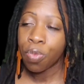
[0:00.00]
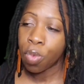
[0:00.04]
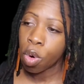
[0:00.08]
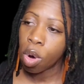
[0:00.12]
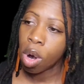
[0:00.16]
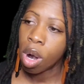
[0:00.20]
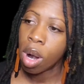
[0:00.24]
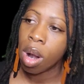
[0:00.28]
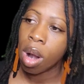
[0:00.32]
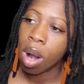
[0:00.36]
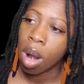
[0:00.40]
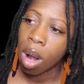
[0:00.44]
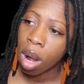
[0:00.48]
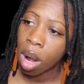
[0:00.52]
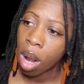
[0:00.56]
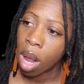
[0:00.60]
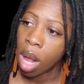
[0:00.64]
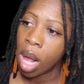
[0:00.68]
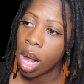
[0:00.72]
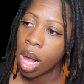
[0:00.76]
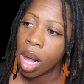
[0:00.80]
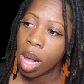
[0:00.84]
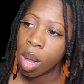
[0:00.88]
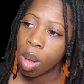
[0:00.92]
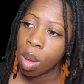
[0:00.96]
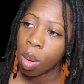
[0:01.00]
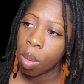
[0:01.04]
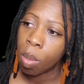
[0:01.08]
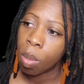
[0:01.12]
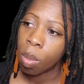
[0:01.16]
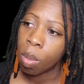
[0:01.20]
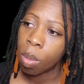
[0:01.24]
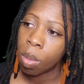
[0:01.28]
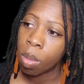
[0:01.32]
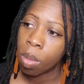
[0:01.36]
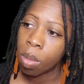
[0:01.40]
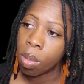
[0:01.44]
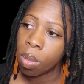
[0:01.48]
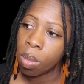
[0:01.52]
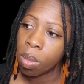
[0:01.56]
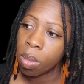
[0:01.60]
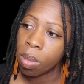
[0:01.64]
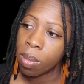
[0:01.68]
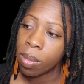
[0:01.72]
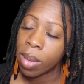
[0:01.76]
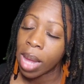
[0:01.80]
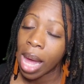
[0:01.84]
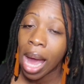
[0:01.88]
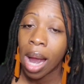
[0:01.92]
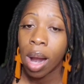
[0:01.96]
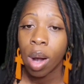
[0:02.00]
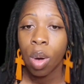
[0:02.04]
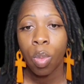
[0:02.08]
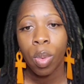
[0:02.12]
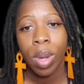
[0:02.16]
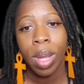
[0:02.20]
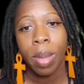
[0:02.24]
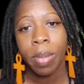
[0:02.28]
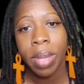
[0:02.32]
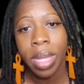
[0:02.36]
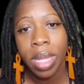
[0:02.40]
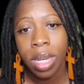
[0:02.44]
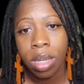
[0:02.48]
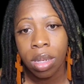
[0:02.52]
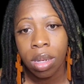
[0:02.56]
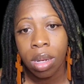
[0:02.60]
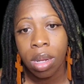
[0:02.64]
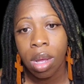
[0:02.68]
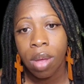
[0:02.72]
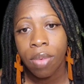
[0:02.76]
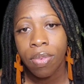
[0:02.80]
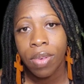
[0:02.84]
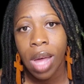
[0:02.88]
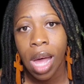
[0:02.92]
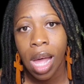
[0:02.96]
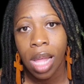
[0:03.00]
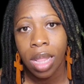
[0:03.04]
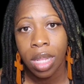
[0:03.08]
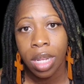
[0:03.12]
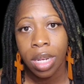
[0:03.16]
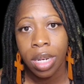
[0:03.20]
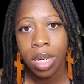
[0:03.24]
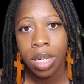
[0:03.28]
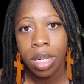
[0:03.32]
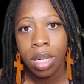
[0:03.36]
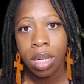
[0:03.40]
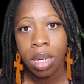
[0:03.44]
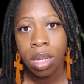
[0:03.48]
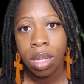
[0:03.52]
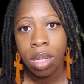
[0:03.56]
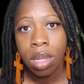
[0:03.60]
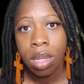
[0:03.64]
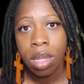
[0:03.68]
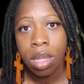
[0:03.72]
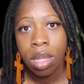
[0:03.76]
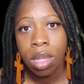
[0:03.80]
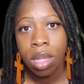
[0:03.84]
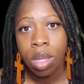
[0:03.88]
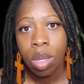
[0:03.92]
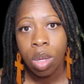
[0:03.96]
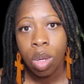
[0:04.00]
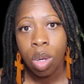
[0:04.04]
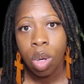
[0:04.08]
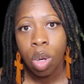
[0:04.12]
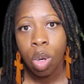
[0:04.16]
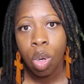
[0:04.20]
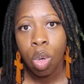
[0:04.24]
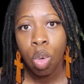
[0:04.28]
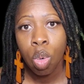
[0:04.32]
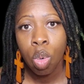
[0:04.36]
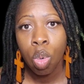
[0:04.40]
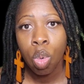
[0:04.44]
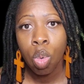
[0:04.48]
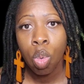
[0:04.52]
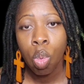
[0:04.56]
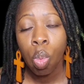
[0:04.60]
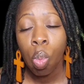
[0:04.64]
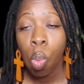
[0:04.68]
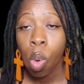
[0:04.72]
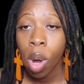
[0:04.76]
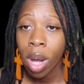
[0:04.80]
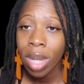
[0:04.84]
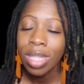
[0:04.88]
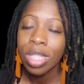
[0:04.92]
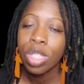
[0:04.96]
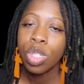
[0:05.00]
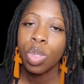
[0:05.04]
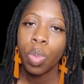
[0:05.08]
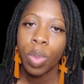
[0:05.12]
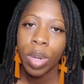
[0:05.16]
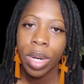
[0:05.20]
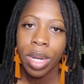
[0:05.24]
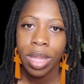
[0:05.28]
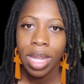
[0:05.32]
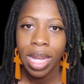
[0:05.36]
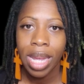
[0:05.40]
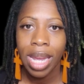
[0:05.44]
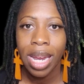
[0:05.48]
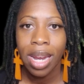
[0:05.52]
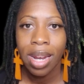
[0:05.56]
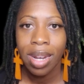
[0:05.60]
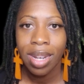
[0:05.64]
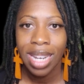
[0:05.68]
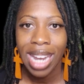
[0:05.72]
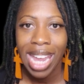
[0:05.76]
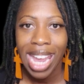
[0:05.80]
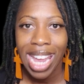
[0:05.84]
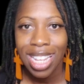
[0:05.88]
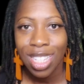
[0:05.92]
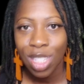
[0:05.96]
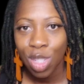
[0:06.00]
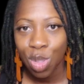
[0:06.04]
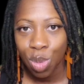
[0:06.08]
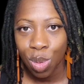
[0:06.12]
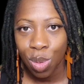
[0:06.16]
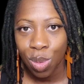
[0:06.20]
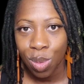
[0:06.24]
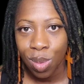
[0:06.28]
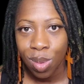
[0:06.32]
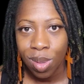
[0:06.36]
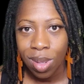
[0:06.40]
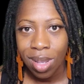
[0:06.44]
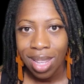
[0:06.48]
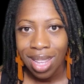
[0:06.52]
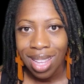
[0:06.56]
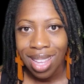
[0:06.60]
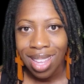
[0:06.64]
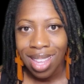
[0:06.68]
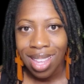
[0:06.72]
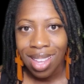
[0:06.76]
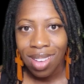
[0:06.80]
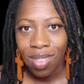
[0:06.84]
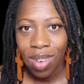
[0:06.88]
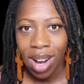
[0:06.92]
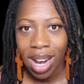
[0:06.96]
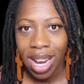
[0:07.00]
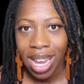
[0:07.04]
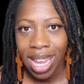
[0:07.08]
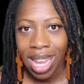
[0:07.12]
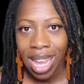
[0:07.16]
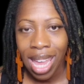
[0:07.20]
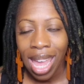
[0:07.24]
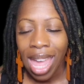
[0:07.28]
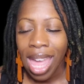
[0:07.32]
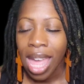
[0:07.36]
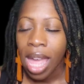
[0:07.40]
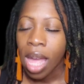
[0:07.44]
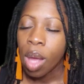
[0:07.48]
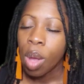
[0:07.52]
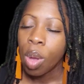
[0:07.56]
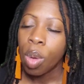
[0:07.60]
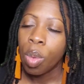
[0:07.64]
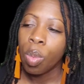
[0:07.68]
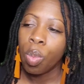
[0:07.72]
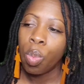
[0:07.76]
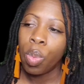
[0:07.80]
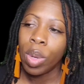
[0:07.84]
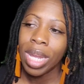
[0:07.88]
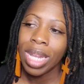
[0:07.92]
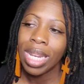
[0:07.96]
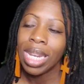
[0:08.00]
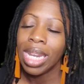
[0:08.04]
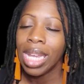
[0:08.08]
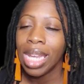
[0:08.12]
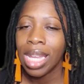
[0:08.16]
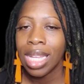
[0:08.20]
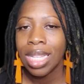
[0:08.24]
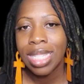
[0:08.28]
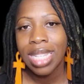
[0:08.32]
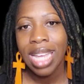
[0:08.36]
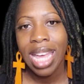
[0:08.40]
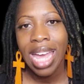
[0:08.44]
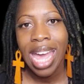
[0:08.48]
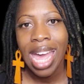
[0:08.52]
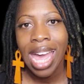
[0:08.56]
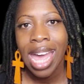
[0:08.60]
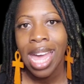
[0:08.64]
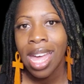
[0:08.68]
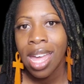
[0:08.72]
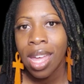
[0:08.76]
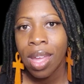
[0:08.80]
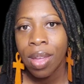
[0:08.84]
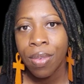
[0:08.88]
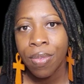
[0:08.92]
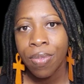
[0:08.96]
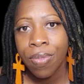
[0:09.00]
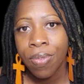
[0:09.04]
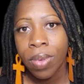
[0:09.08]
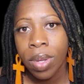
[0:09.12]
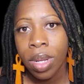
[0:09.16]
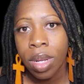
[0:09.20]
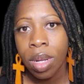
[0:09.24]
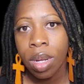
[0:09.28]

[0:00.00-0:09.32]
for our women of color who want to wear their hair natural, right? We need to have